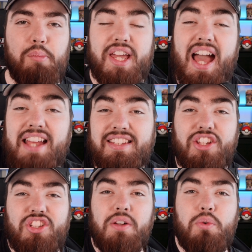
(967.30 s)
But guys, thank
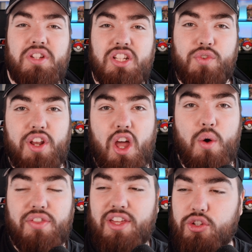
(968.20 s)
you so much for watching this video.
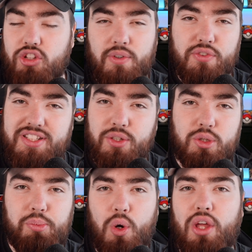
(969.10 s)
Thank you so much for still
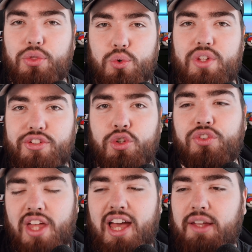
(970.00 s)
supporting through this
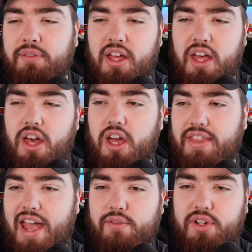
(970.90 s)
tough time that
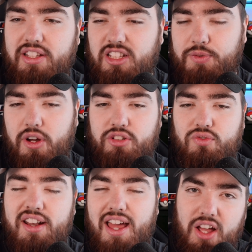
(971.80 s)
everybody is experiencing
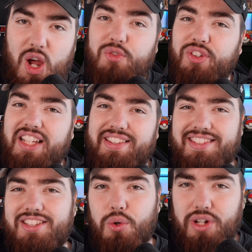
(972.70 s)
right now. Hopefully this
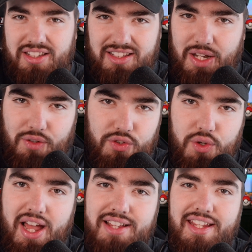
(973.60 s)
is still good entertainment for you
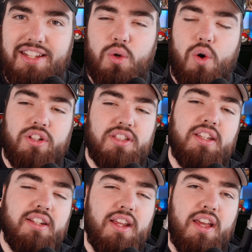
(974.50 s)
guys in
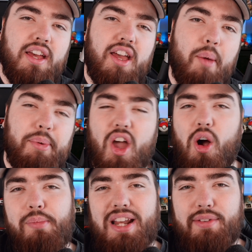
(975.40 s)
quarantine. But yo,
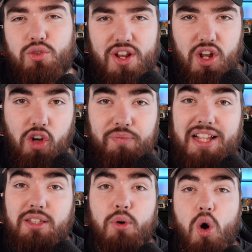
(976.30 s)
my name is Randolph.
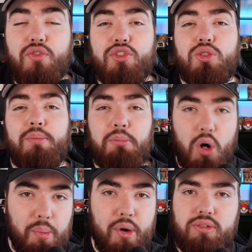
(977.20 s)
Back tomorrow for some
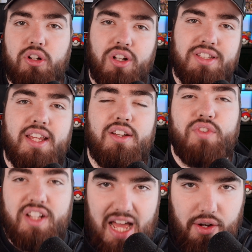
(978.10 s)
more Pokemon content.
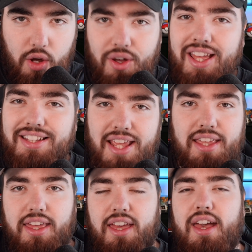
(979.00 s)
For now though,
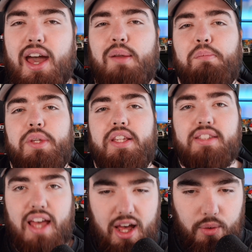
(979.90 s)
take care and
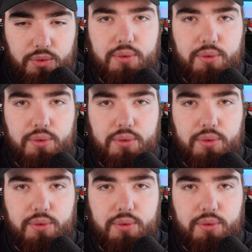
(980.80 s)
peace out.